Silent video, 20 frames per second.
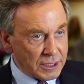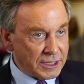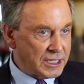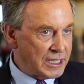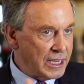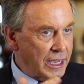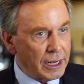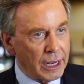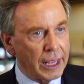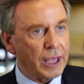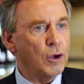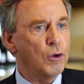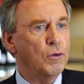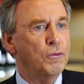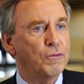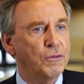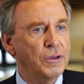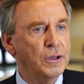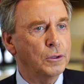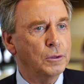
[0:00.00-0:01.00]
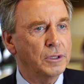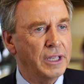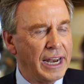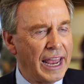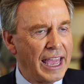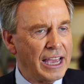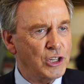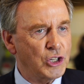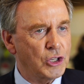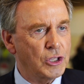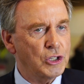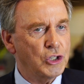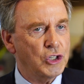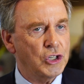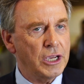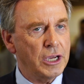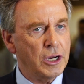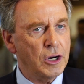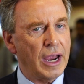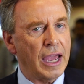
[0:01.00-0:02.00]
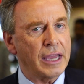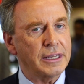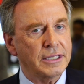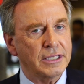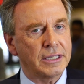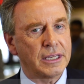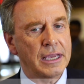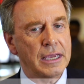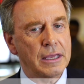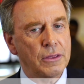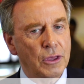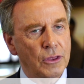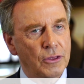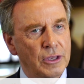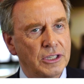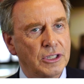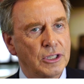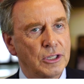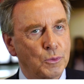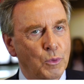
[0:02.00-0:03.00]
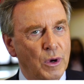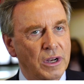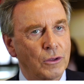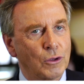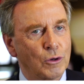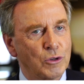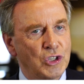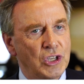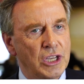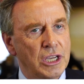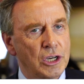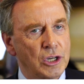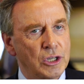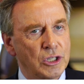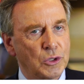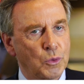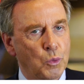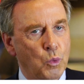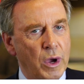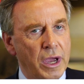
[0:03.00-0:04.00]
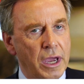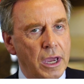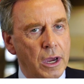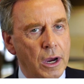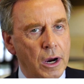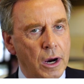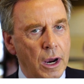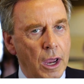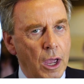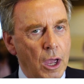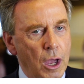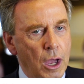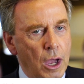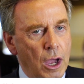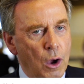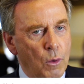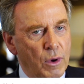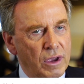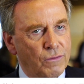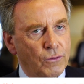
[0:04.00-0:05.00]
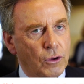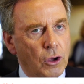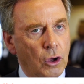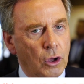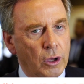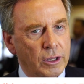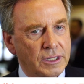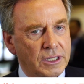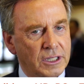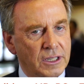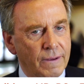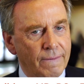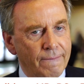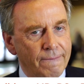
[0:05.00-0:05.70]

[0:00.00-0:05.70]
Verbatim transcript: CLL field at ASH this year, I'd say that this is one of those years where we've got